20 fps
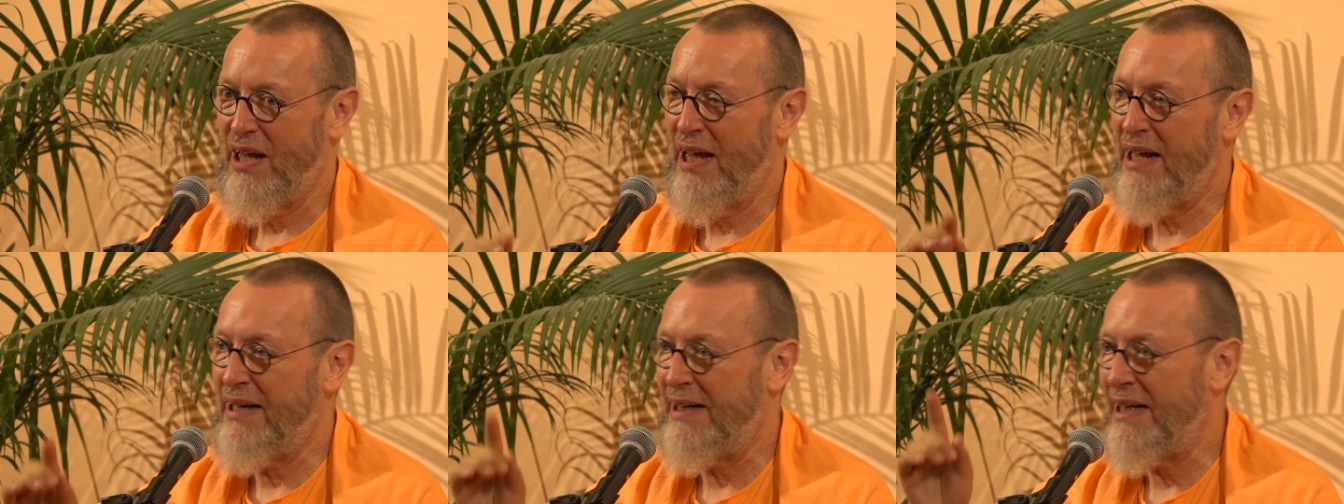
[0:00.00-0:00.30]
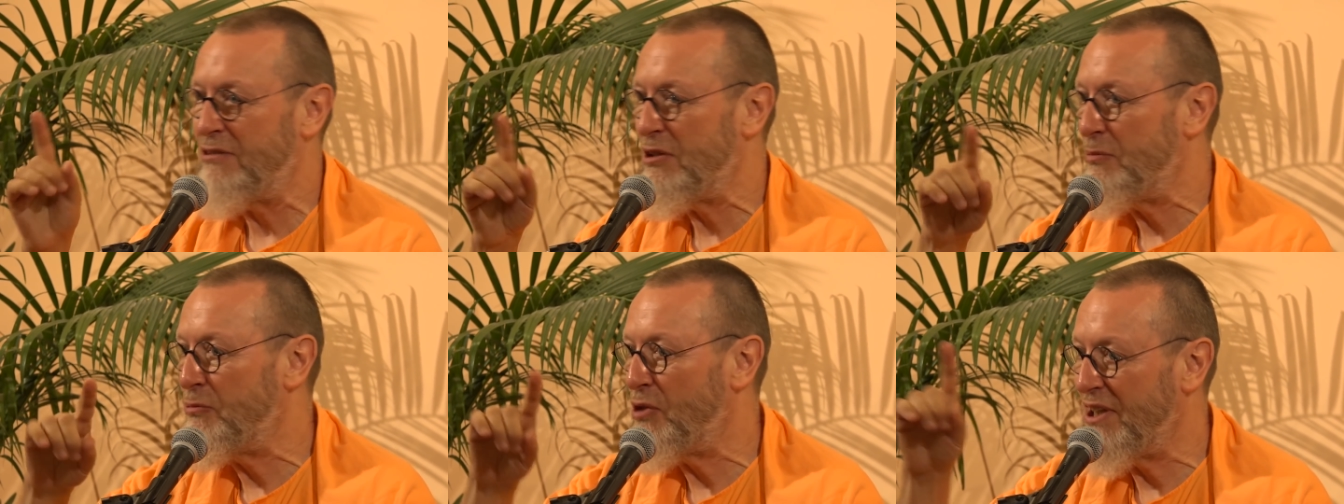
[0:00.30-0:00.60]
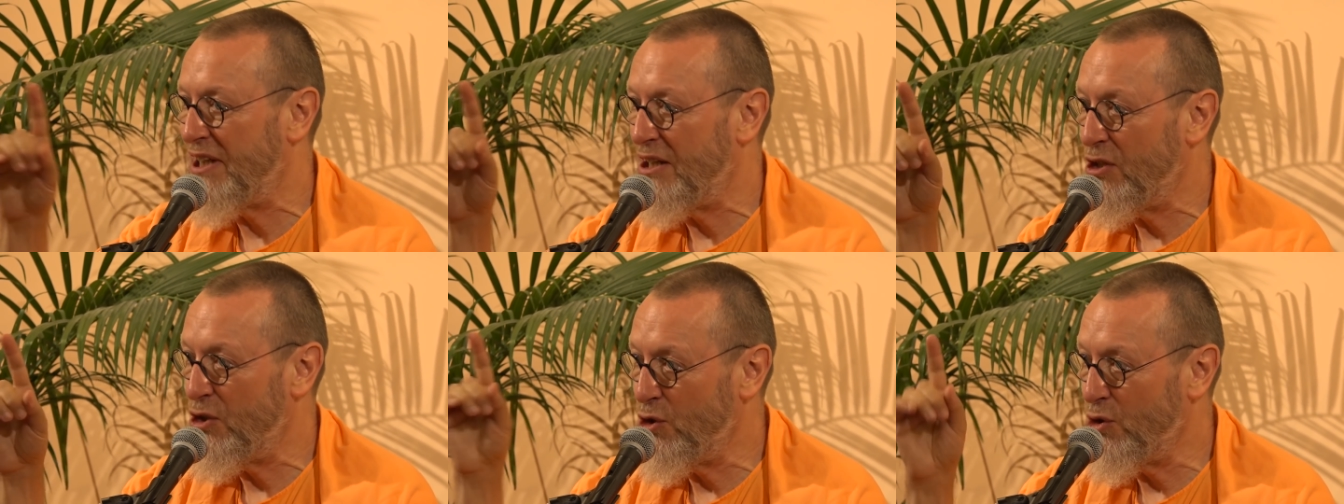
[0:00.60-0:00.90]
And
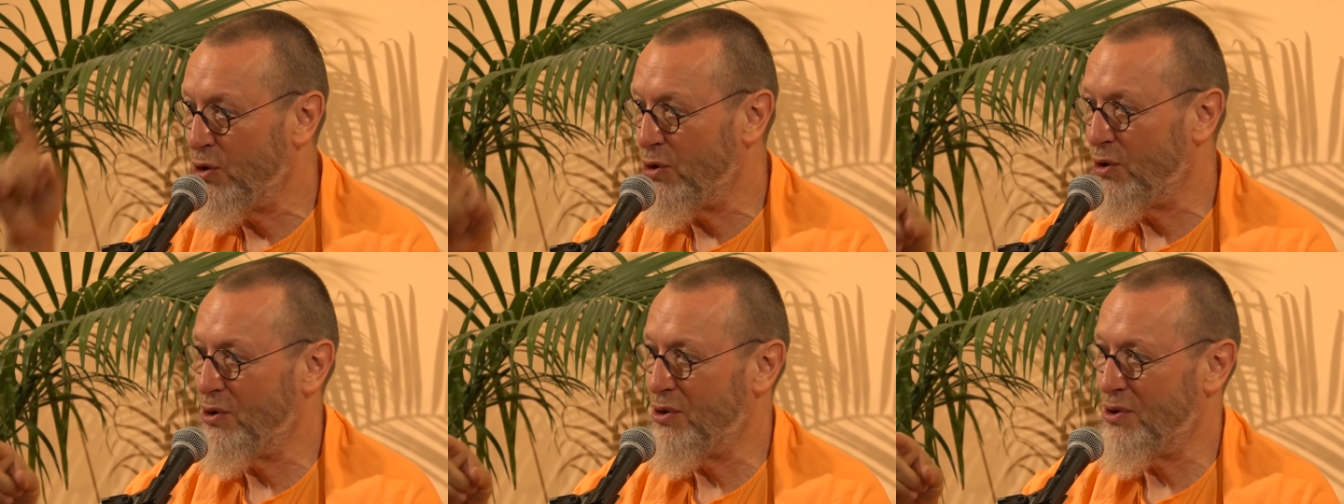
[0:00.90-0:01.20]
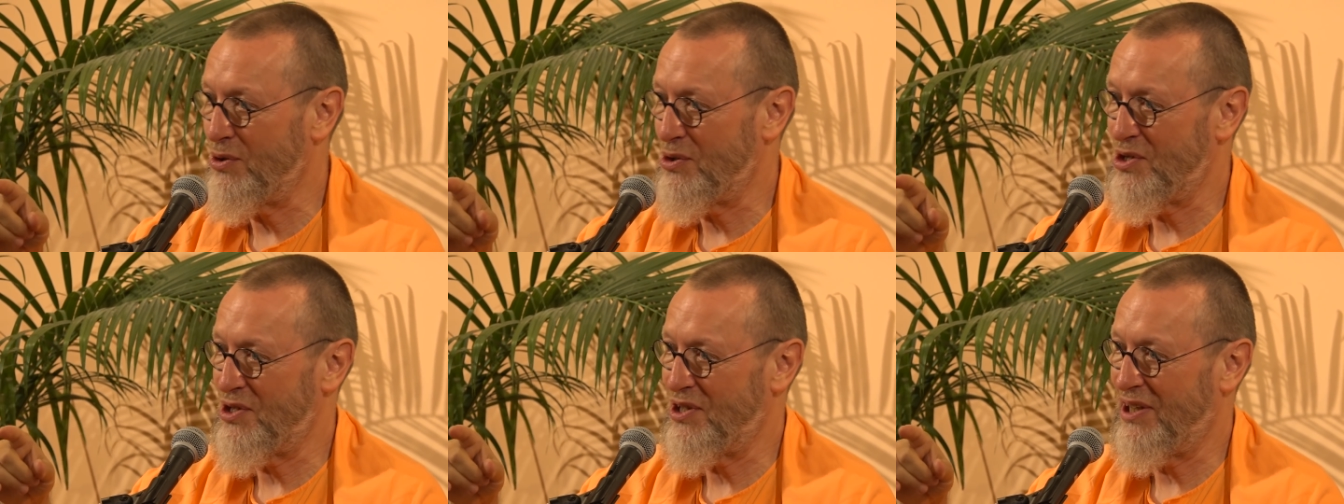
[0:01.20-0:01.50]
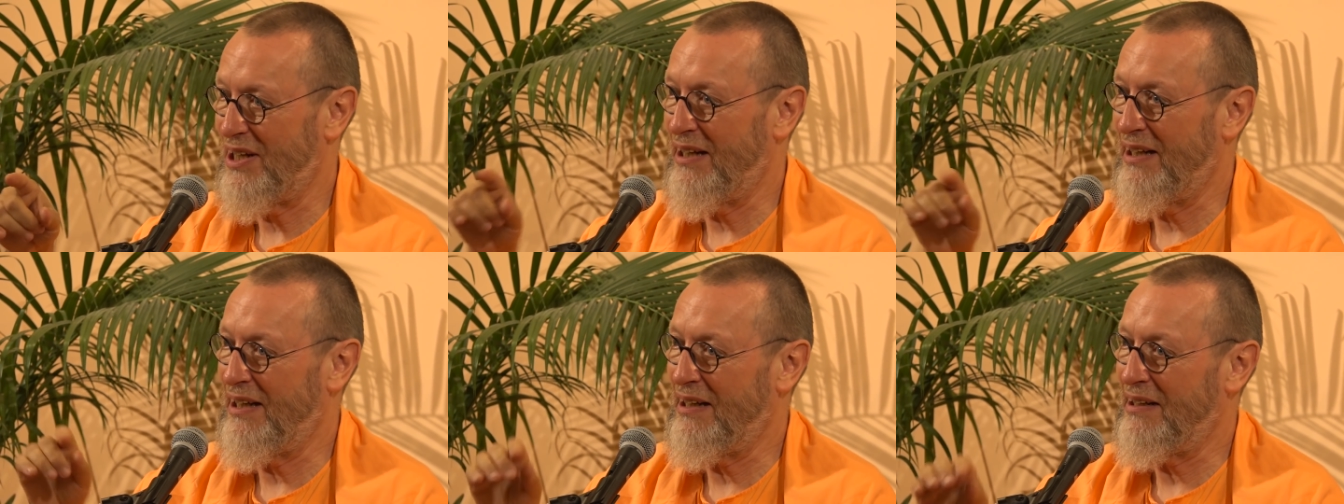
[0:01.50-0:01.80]
everybody knows
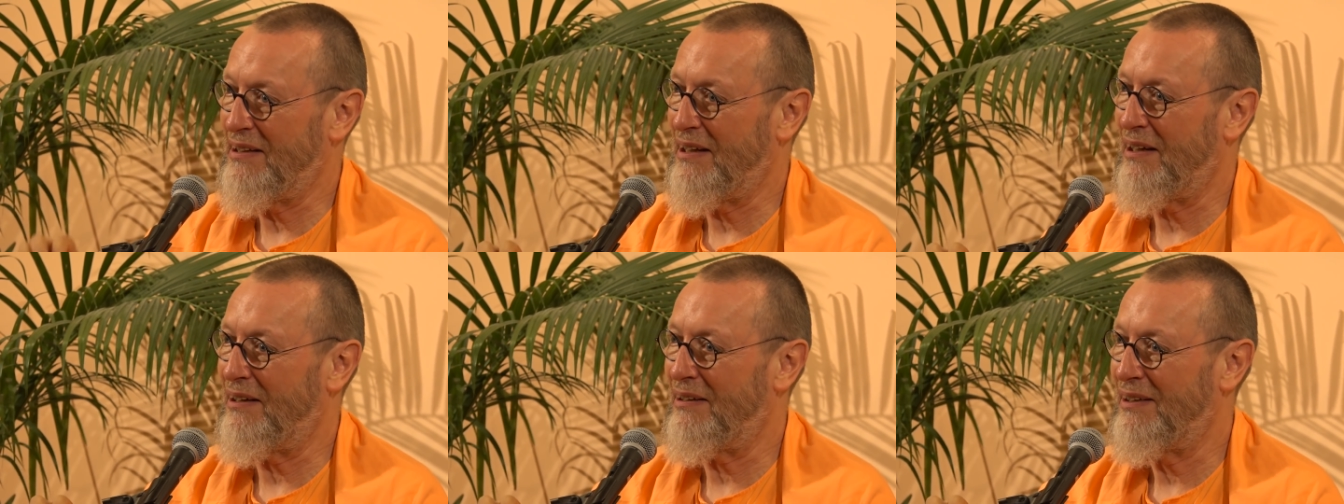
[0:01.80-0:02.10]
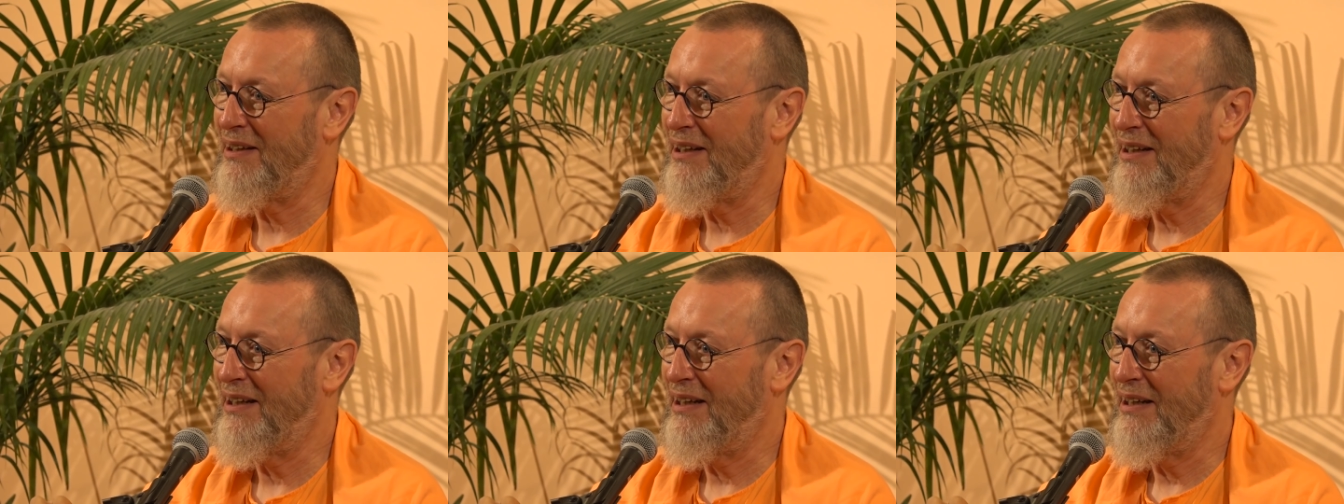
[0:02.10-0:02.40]
in India